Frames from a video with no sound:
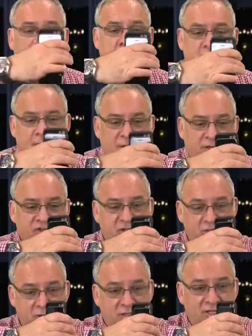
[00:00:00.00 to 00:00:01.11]
and this
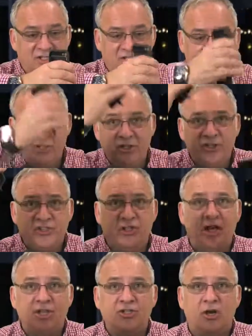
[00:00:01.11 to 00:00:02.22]
essentially
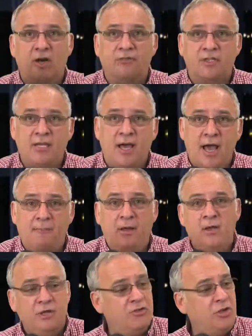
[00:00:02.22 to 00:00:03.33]
slides off the top.
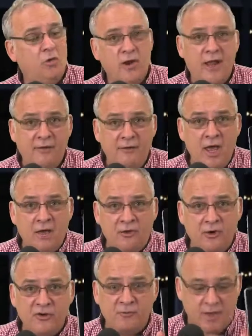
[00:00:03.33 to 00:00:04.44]
So what I have
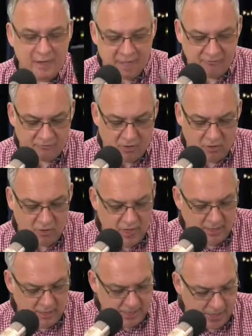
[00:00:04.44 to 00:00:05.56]
here is my iPhone,
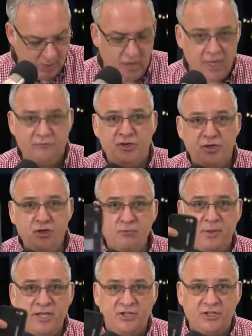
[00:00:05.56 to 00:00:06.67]
and now I have two
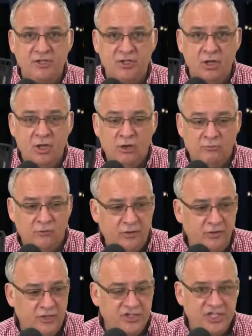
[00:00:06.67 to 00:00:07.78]
pieces for this